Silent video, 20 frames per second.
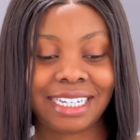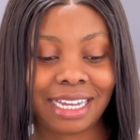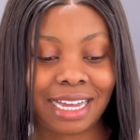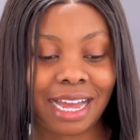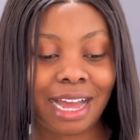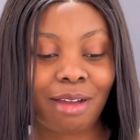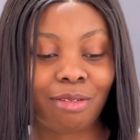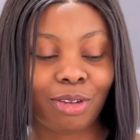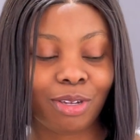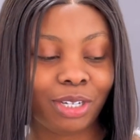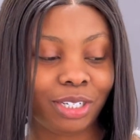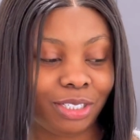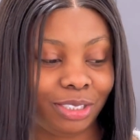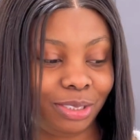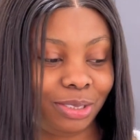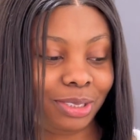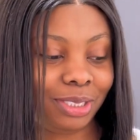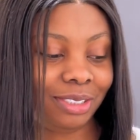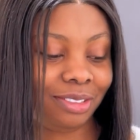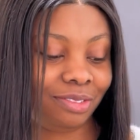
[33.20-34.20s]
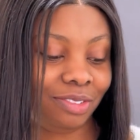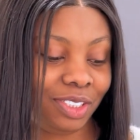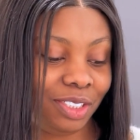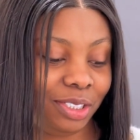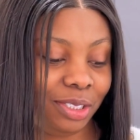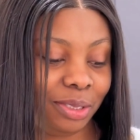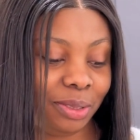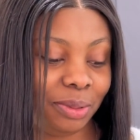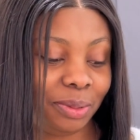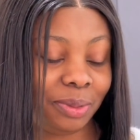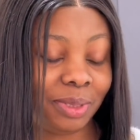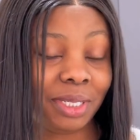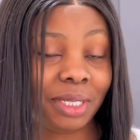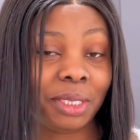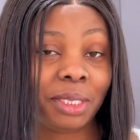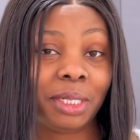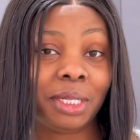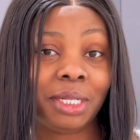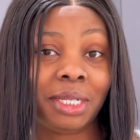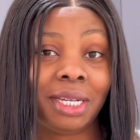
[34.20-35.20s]
How we got into this video?
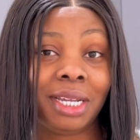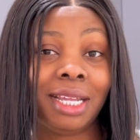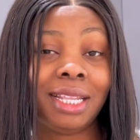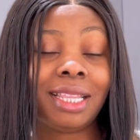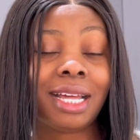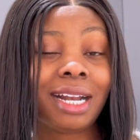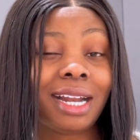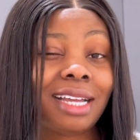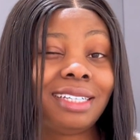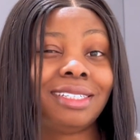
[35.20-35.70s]
Talia